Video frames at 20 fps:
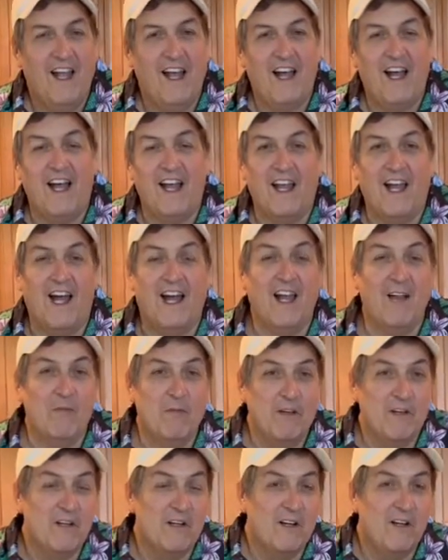Hi, I'm
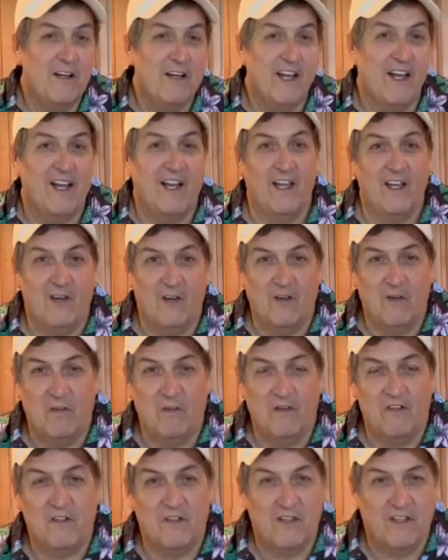Kurt and I own
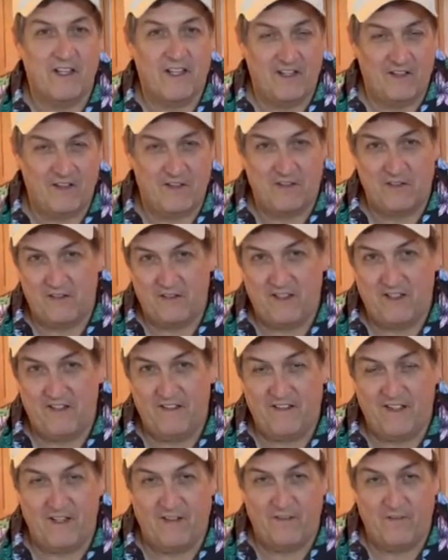Mr. K's
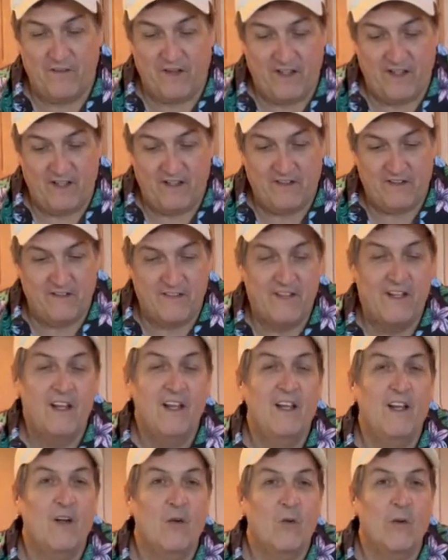Cookies in Phoenix.
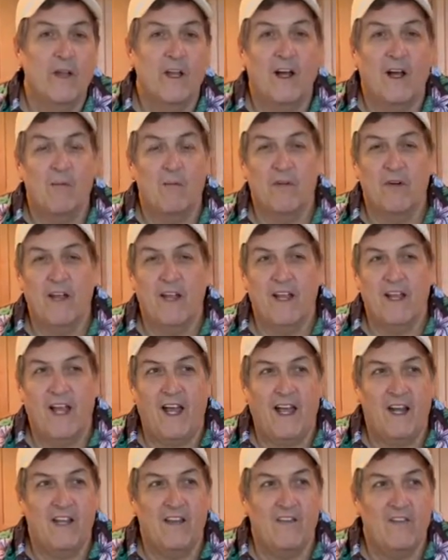We operate
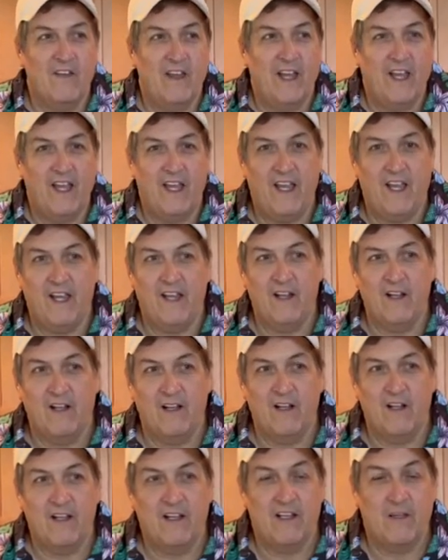out of a
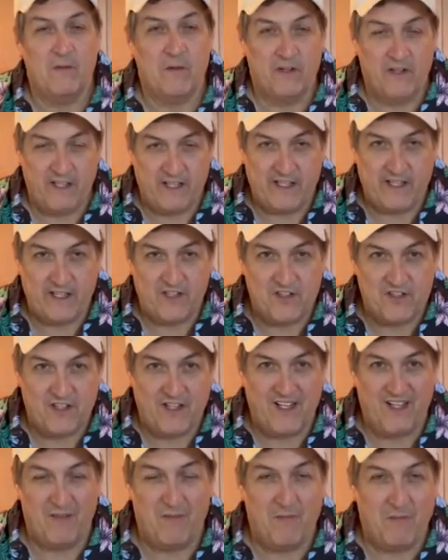community
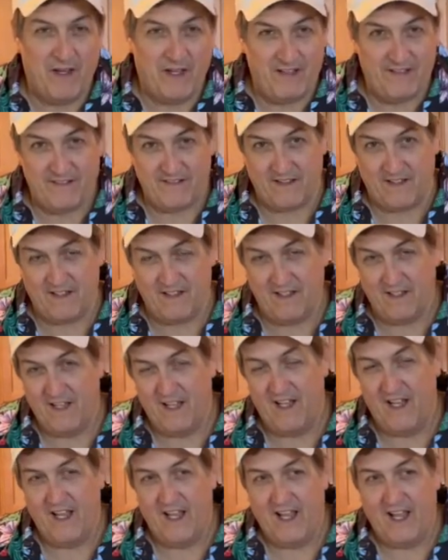kitchen in Mesa
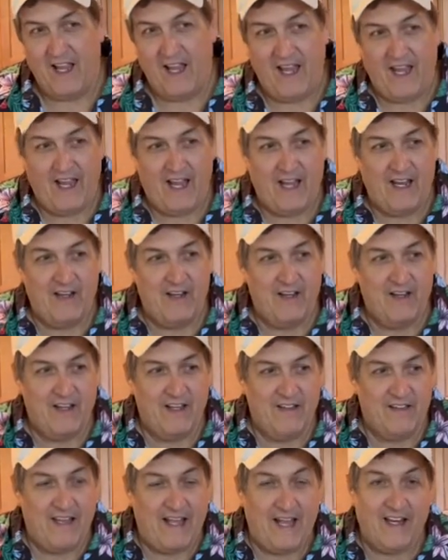and
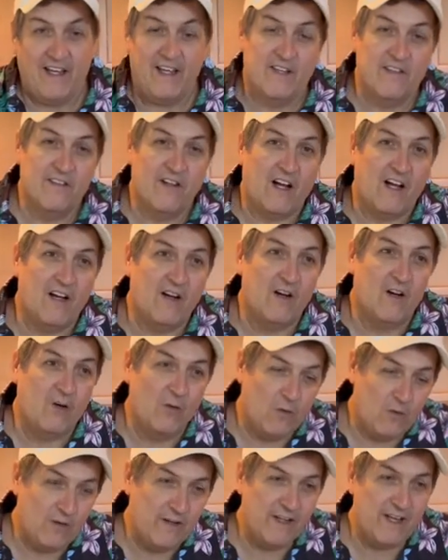that is
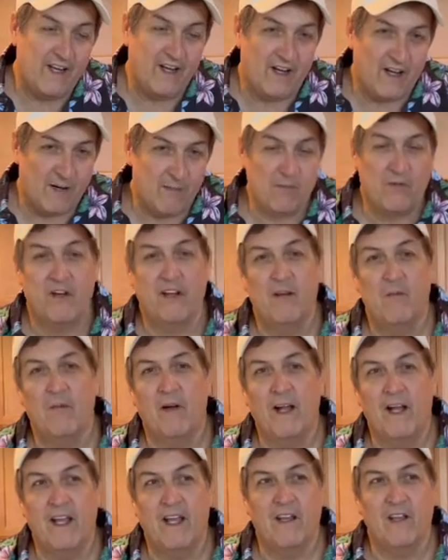owned and operated
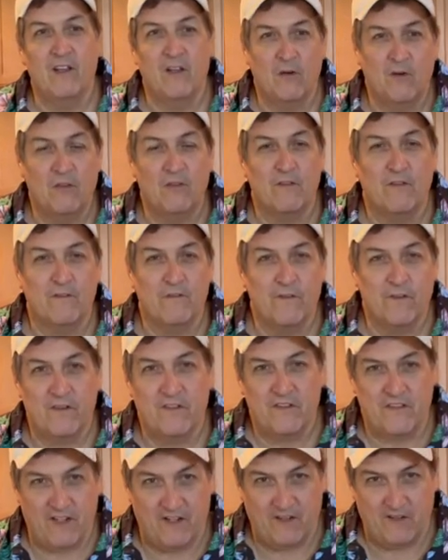by Local
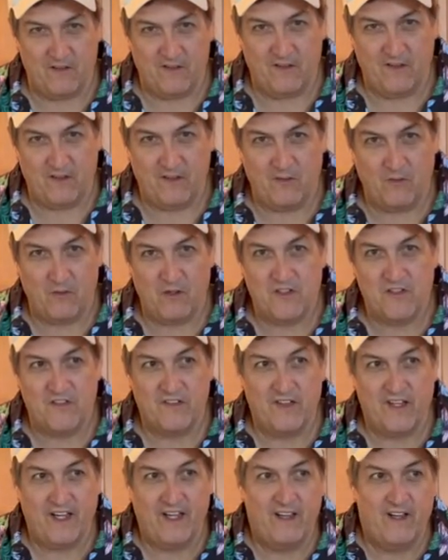First Arizona, which
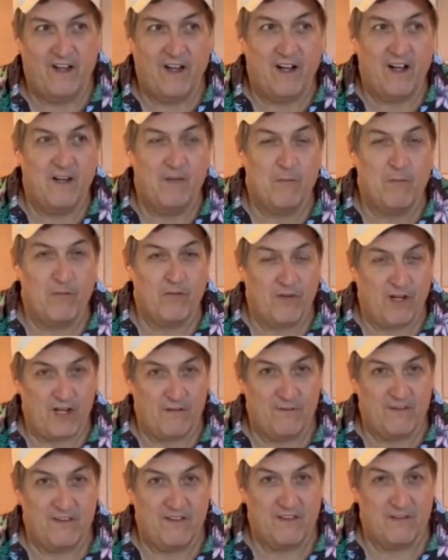is a
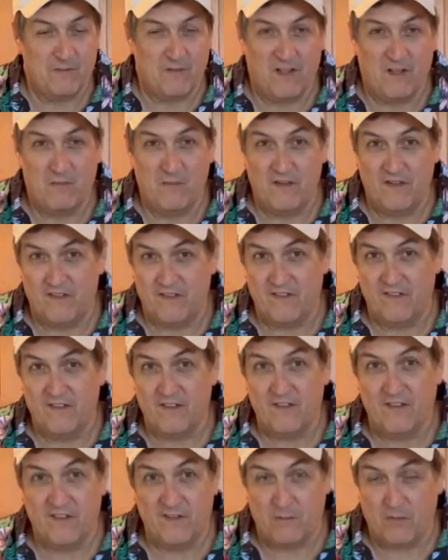nonprofit small business
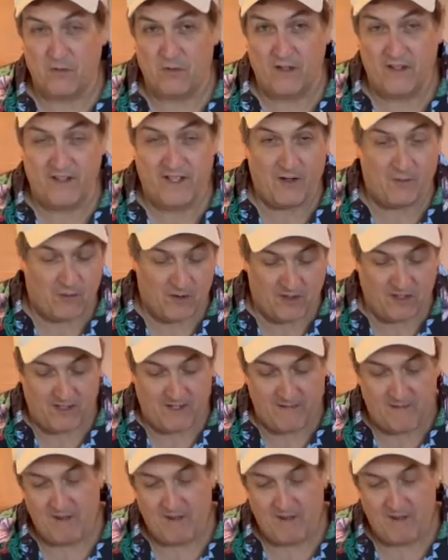support network.